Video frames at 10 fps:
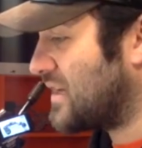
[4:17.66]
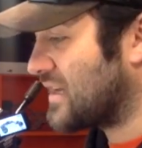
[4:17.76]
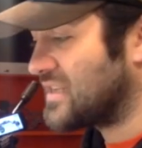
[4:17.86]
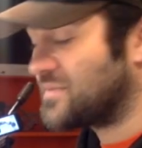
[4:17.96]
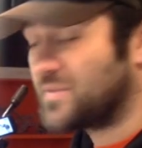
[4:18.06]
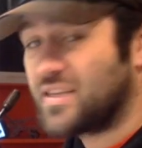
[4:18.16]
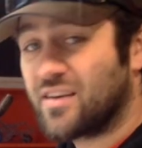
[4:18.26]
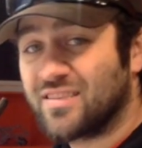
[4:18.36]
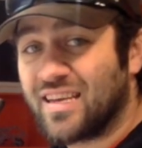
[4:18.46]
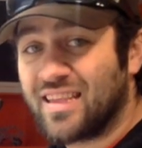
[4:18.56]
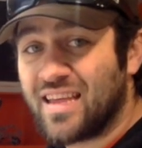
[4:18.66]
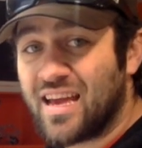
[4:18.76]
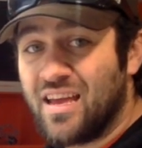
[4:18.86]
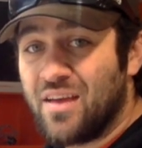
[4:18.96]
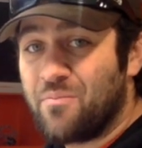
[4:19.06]
custom stickers like that
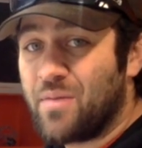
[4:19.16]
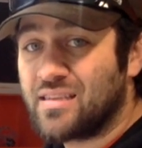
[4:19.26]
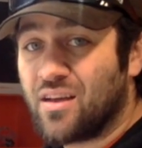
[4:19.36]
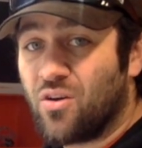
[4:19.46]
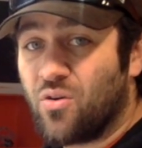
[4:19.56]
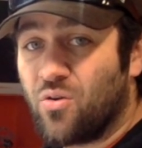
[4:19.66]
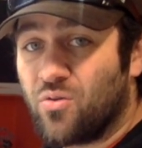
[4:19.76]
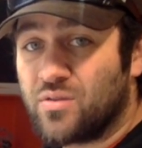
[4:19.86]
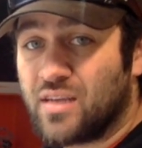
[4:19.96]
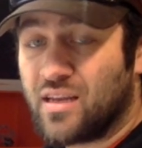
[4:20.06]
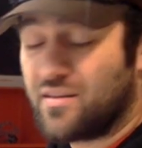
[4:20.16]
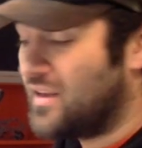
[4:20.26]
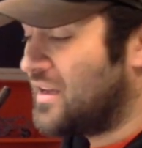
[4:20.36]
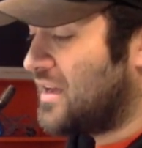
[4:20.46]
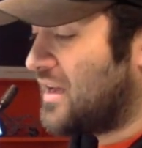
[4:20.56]
makes a whole ton
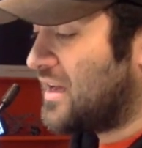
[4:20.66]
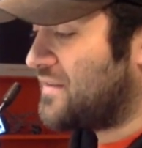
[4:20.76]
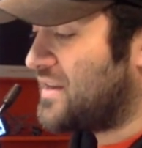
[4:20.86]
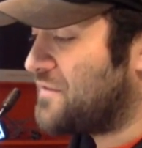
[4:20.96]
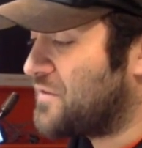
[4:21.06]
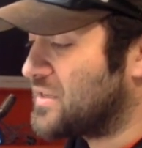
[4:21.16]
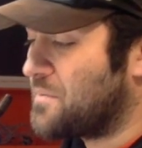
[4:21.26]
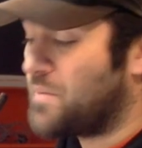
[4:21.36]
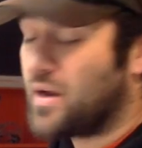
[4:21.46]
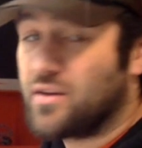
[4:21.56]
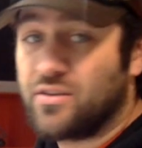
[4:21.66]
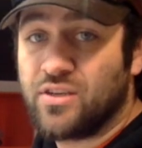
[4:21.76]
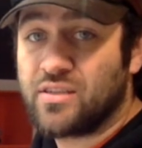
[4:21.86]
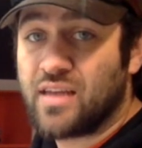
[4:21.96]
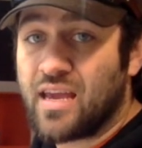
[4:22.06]
difference compared to
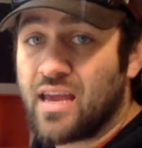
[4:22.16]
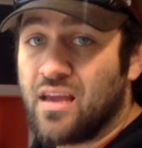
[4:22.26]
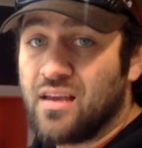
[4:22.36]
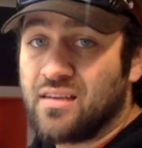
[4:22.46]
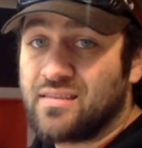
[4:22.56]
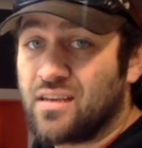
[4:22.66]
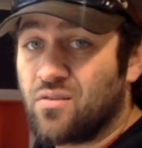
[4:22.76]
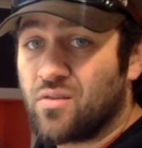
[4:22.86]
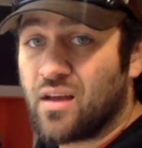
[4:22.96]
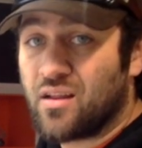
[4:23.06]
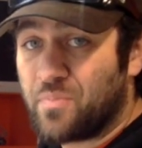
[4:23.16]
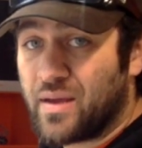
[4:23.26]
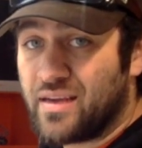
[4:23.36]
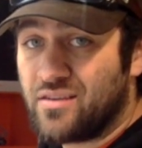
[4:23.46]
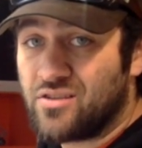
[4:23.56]
just a single color
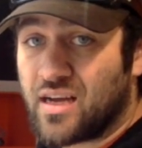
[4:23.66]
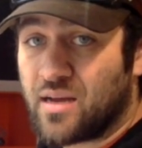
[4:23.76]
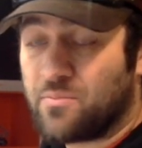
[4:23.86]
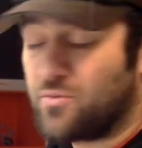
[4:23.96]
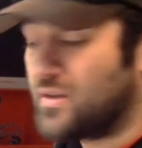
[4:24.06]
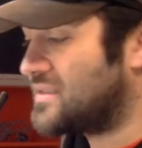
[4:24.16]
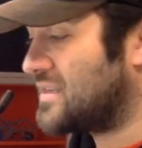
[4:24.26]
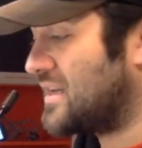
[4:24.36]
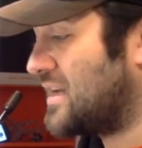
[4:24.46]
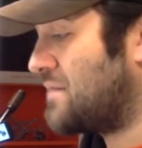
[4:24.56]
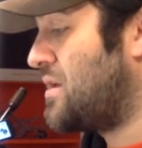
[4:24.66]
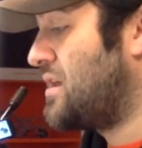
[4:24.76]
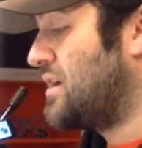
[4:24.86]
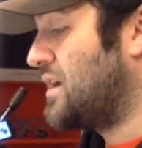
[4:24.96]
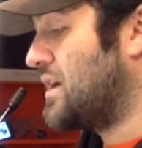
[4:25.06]
paint job with some
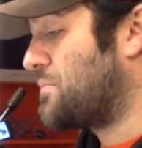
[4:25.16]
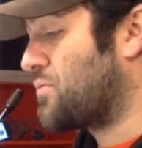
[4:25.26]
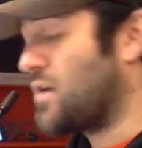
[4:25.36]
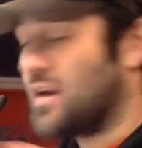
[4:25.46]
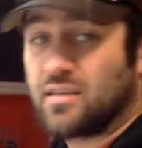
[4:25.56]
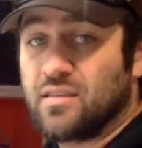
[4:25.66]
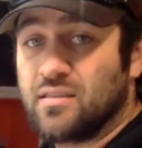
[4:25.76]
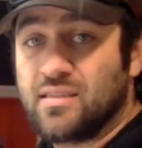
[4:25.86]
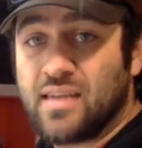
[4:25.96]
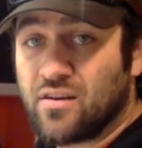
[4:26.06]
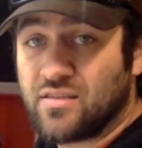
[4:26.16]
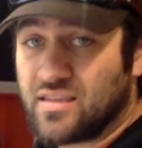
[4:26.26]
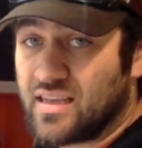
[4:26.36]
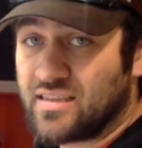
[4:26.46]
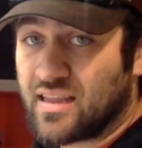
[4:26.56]
product stickers
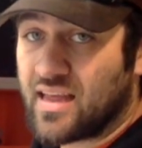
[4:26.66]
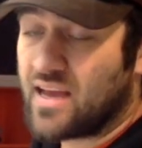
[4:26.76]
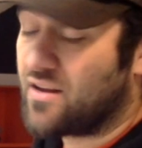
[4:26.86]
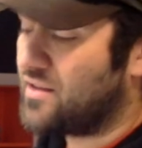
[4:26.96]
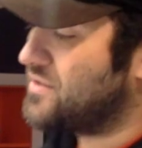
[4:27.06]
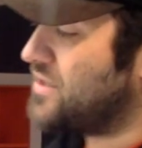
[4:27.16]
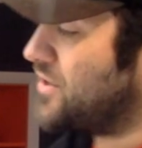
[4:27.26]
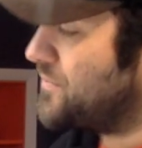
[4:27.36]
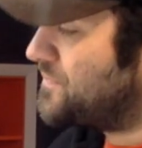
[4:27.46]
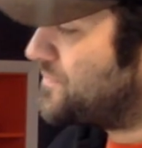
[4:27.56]
and things like that on there. So